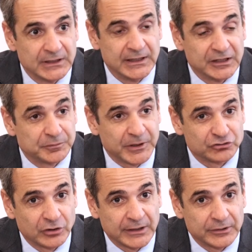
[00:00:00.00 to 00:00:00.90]
It is
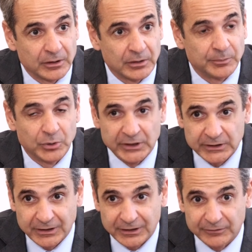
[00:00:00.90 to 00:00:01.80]
special at the
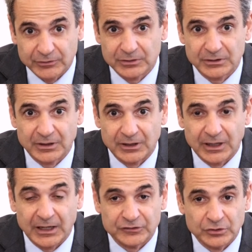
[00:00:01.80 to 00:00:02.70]
political level. Uh,
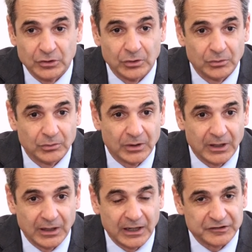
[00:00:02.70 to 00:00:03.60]
as you know,
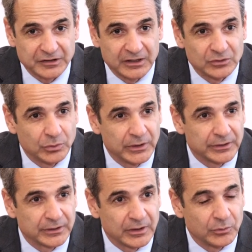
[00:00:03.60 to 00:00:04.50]
uh, I signed
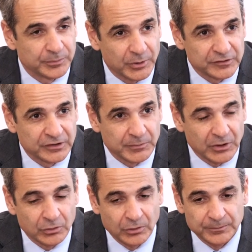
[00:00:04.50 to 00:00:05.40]
with, with President
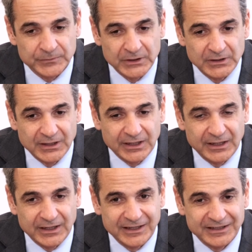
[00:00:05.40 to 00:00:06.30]
Macron
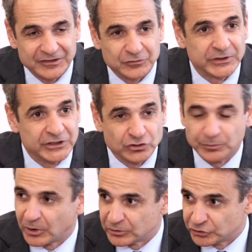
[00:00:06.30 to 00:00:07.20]
a
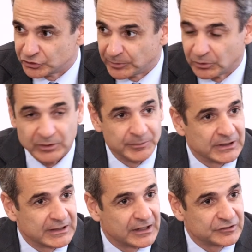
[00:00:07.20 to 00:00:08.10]
strategic partnership
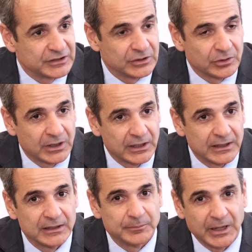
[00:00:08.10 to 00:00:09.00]
agreement last year uh,
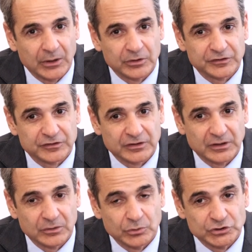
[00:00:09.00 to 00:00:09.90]
in Paris,
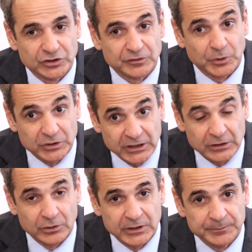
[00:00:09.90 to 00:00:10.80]
uh, which is
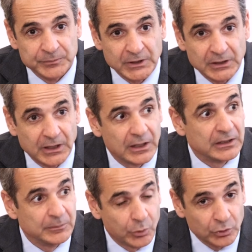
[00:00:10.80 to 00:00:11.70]
particularly uh,
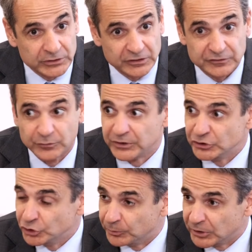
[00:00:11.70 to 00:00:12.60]
important for the
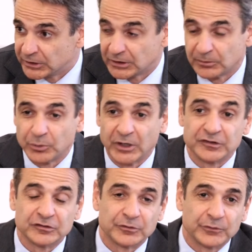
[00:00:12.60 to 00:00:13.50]
geopolitical
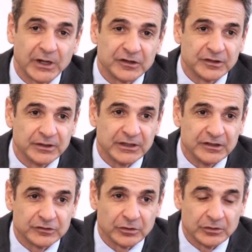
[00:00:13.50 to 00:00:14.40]
presence of France in the
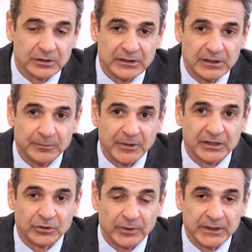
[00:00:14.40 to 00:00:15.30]
eastern
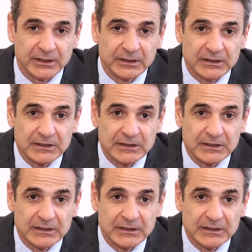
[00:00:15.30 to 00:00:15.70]
Mediterranean.